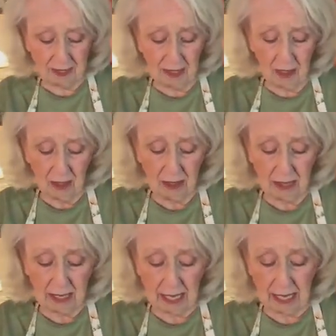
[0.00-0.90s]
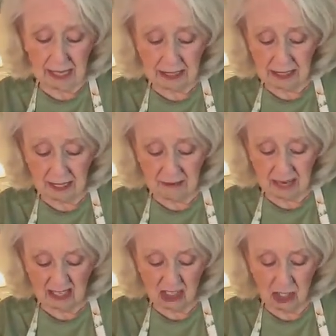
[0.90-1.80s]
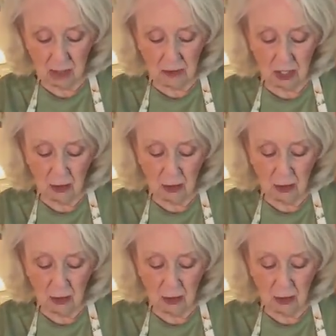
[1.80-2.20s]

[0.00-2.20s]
I had saved out some,